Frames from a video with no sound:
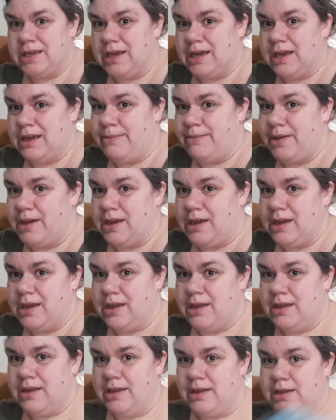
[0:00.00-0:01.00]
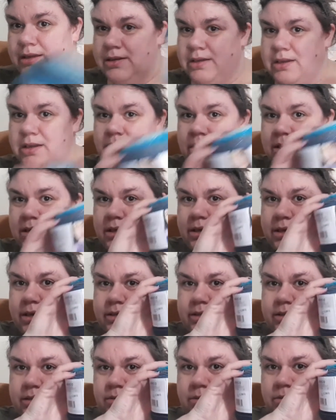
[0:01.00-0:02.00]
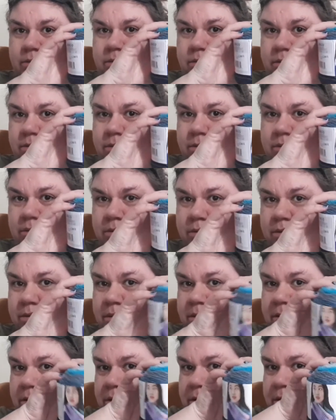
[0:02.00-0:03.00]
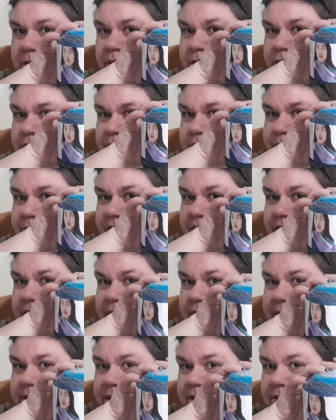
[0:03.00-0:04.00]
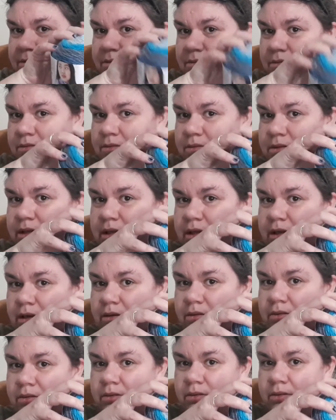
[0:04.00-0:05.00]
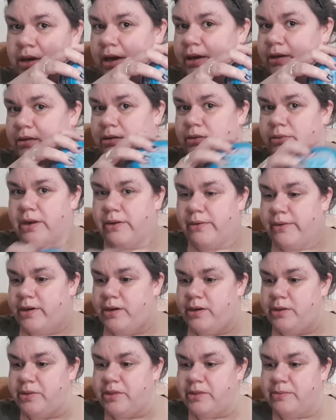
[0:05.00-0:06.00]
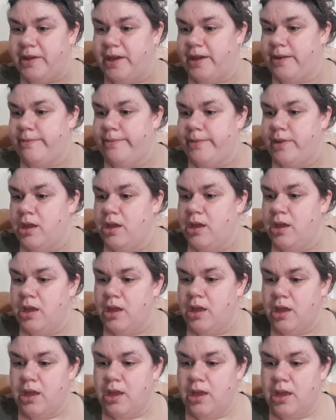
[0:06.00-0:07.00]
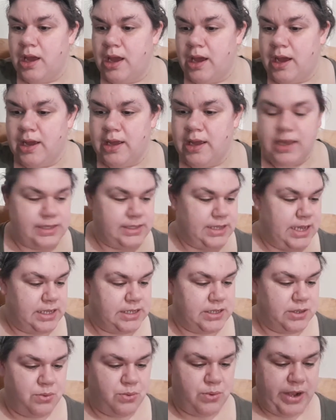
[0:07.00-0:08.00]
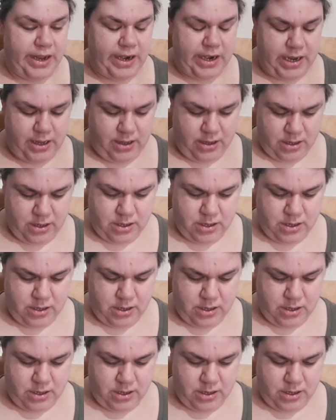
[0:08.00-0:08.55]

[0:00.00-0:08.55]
I got two. Just because, you know, I don't know what I want to do with them yet. It takes one